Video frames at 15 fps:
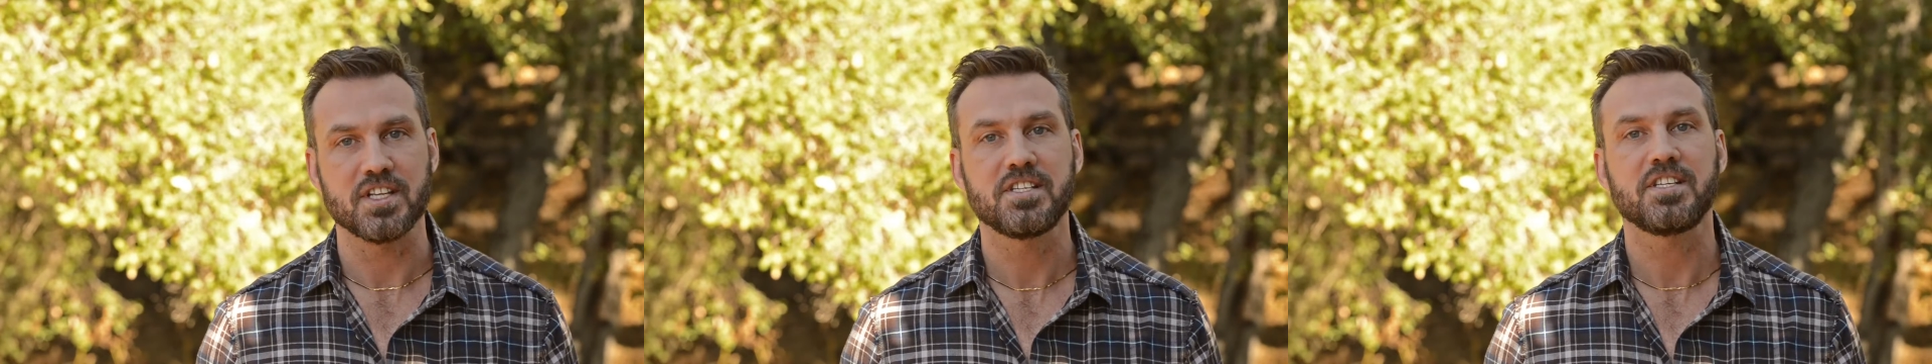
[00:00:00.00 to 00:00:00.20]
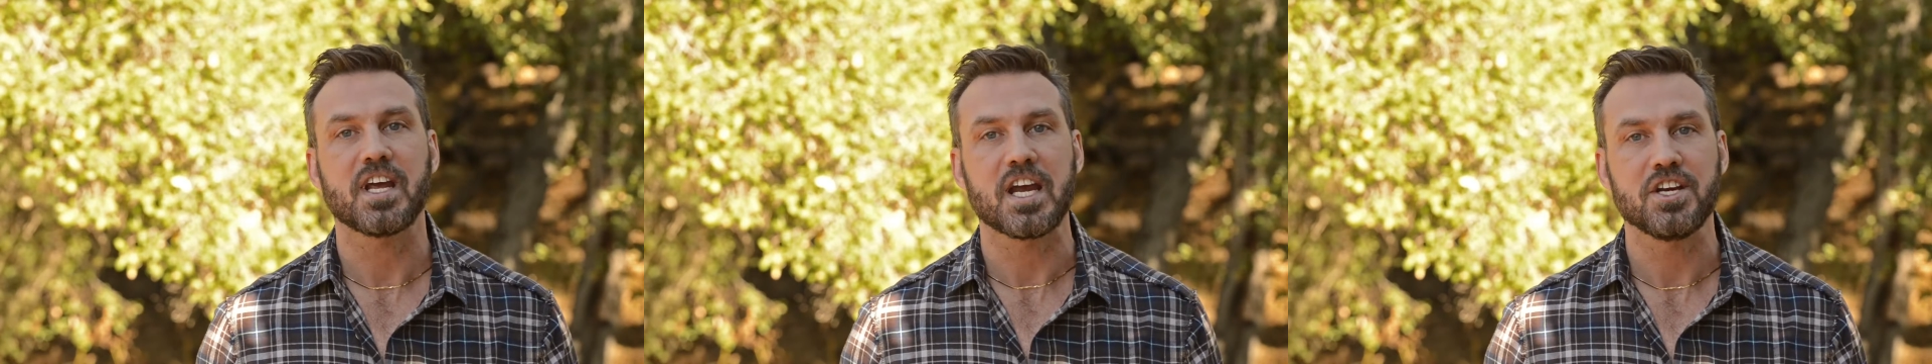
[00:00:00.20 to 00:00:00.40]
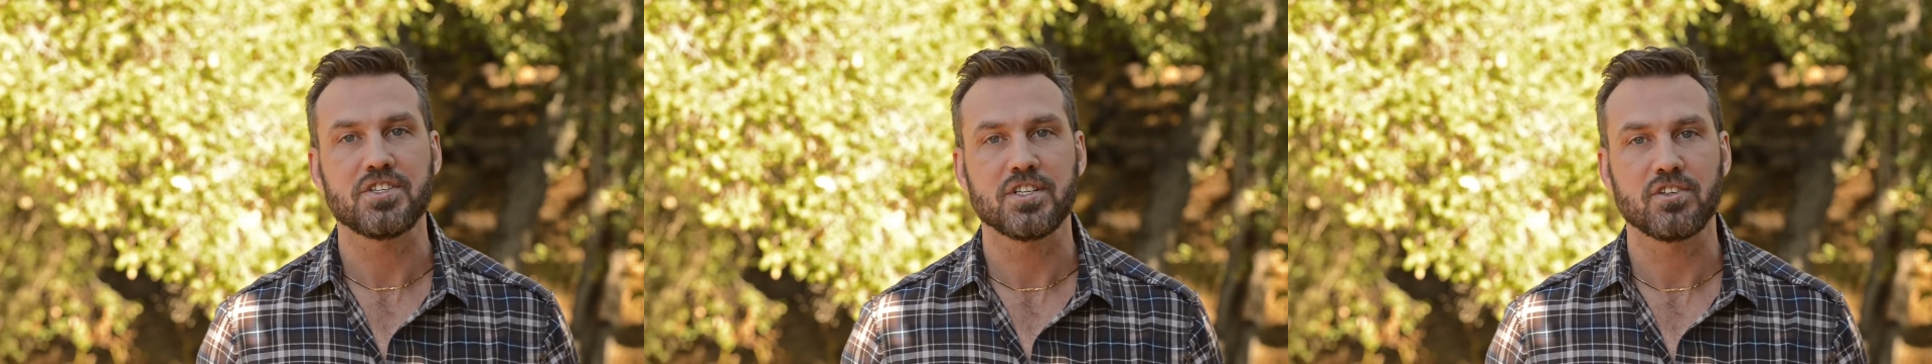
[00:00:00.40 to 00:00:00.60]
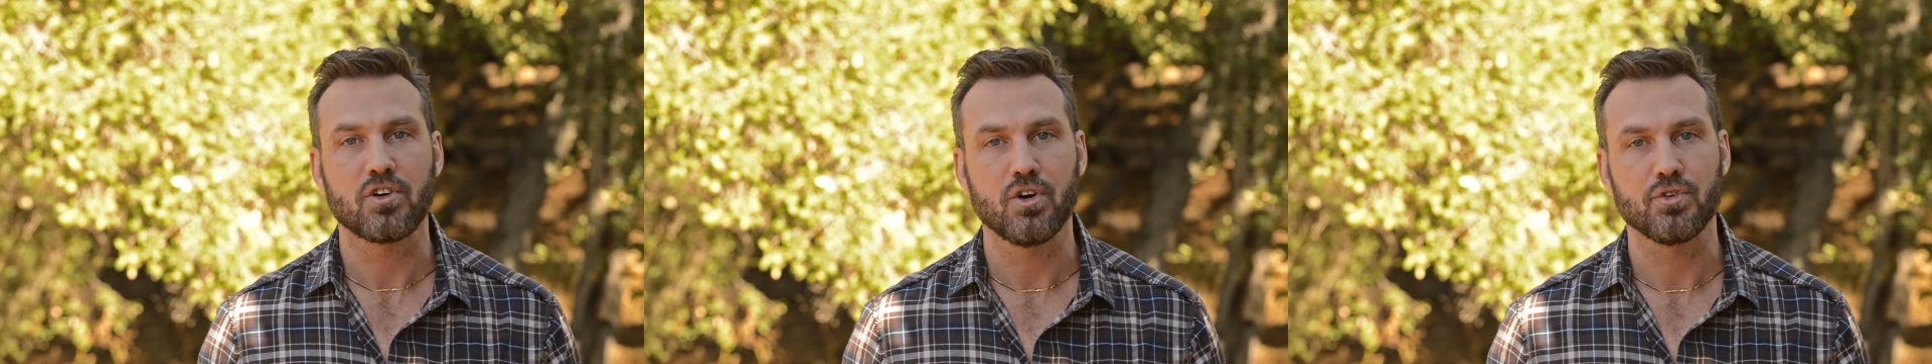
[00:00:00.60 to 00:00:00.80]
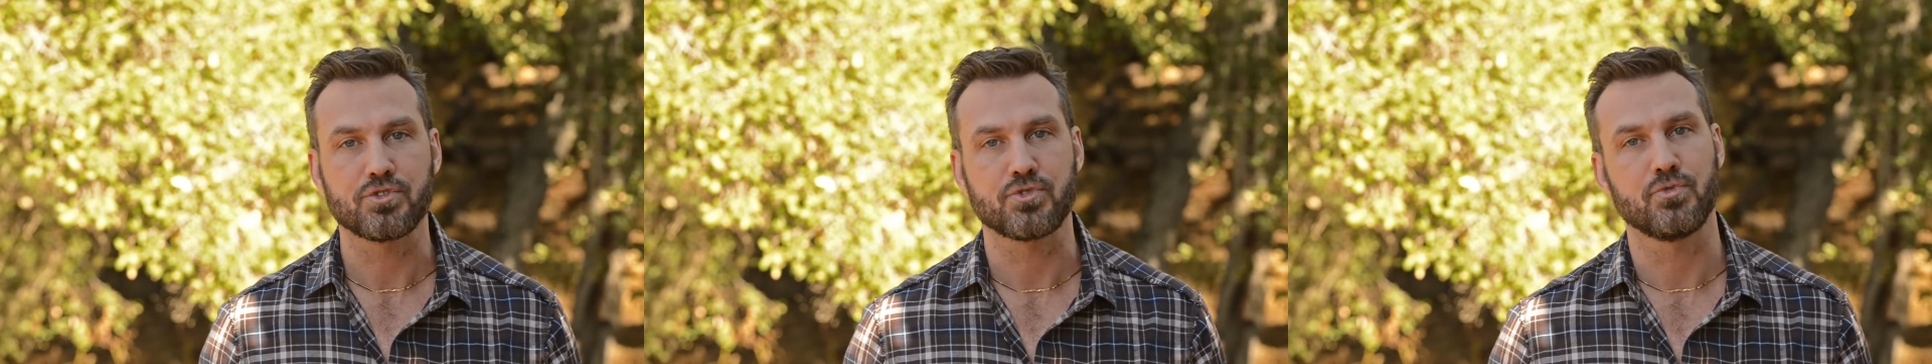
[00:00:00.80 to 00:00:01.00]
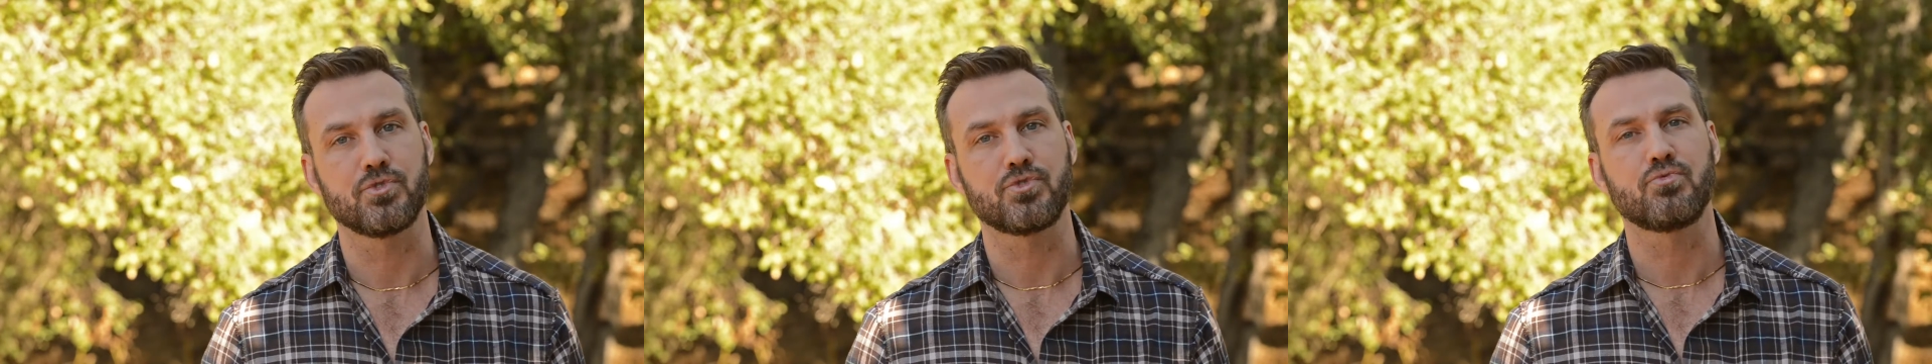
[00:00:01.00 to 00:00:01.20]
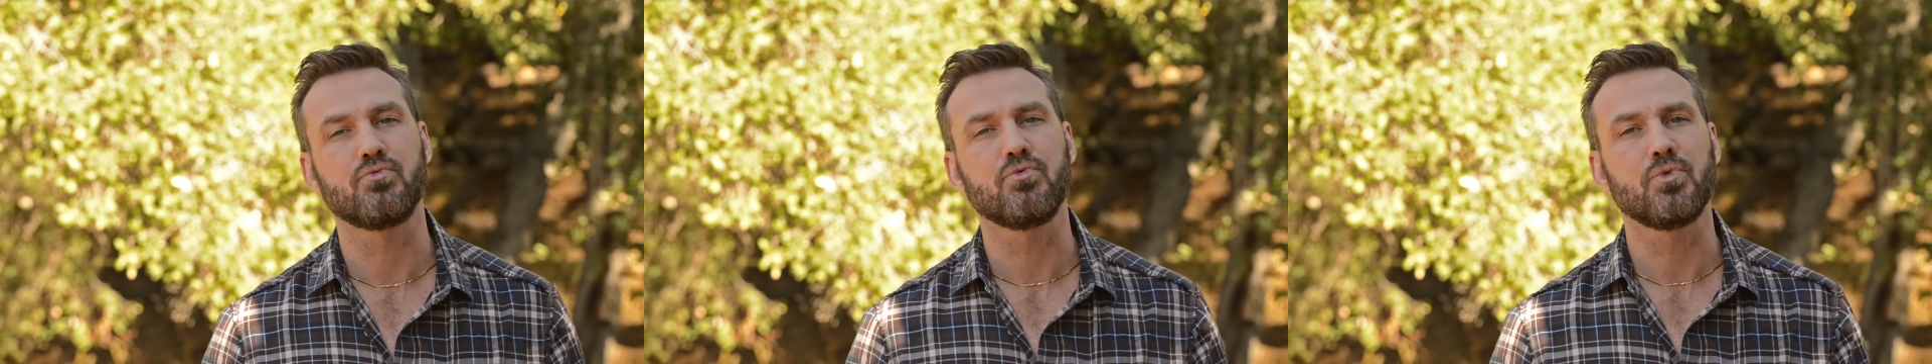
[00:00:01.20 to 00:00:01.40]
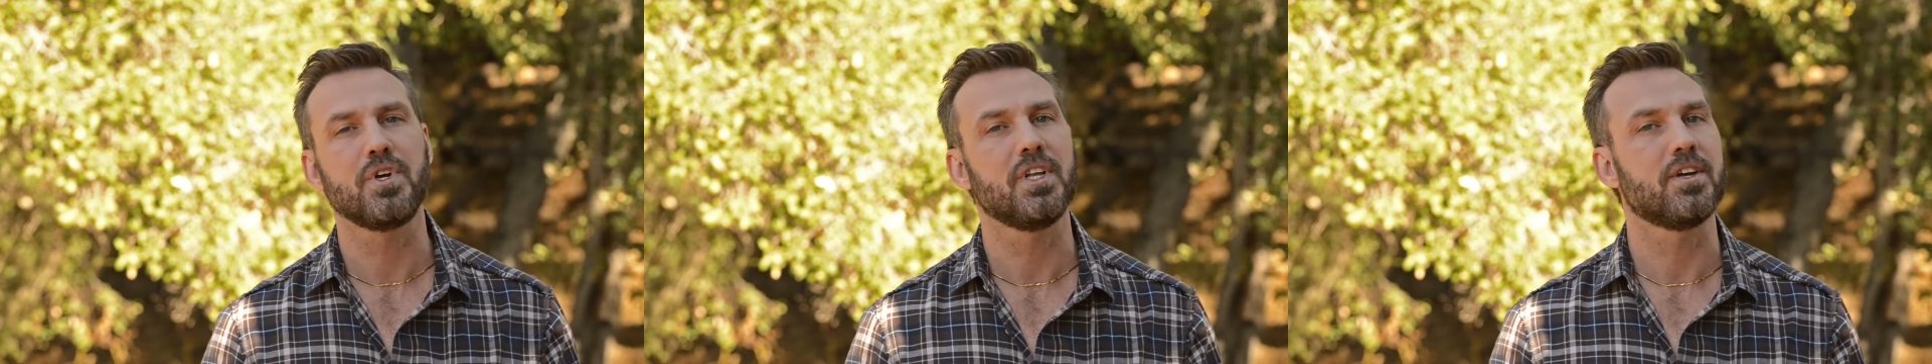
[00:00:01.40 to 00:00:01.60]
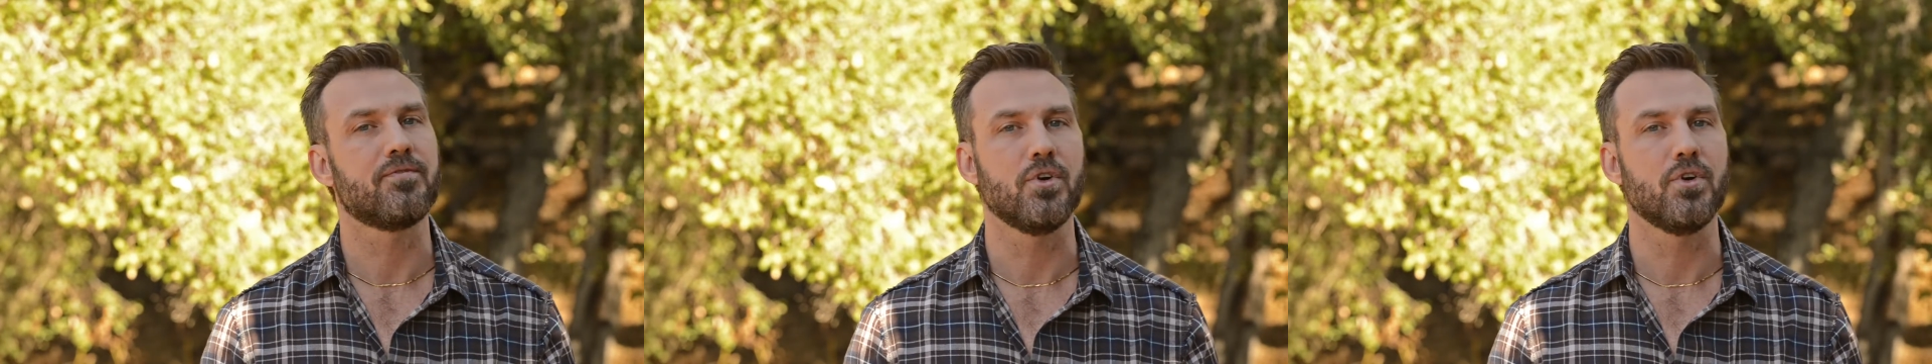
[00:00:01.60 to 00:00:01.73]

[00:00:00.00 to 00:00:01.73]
this ancient culture was really